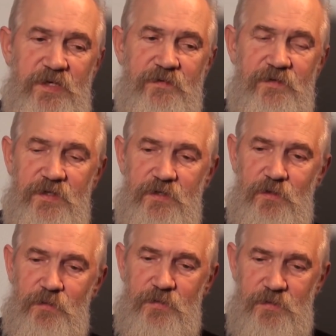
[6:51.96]
And
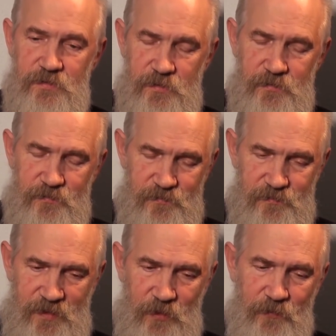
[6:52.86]
the first
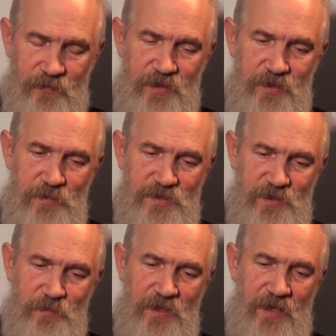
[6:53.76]
nucleus in
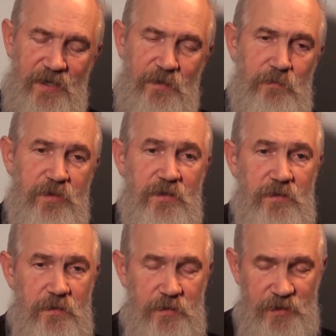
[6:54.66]
the
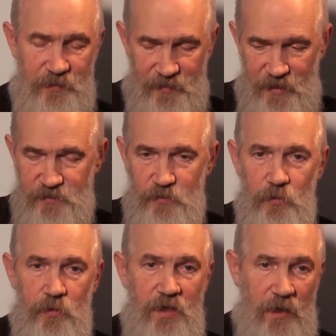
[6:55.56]
geochemical terms
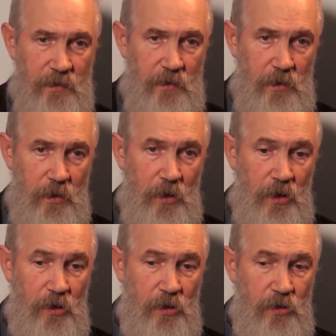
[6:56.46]
was, and
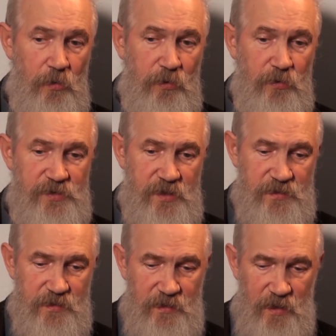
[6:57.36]
still
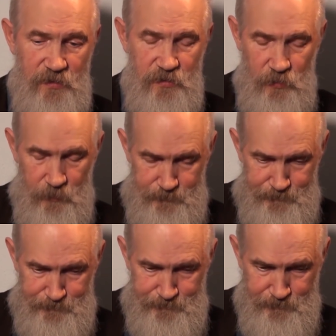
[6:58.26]
remains,
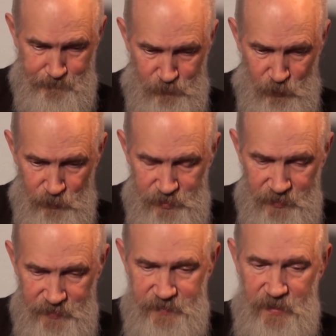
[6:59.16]
uranium.
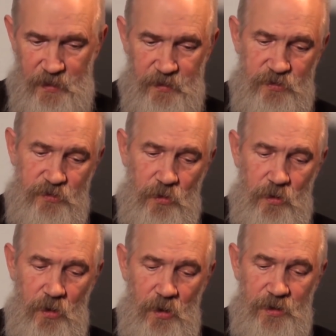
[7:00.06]
It
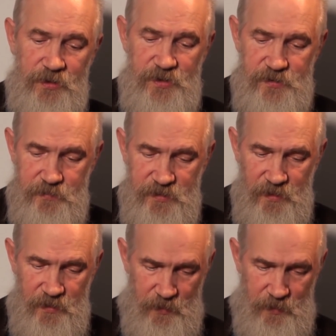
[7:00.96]
turned out so that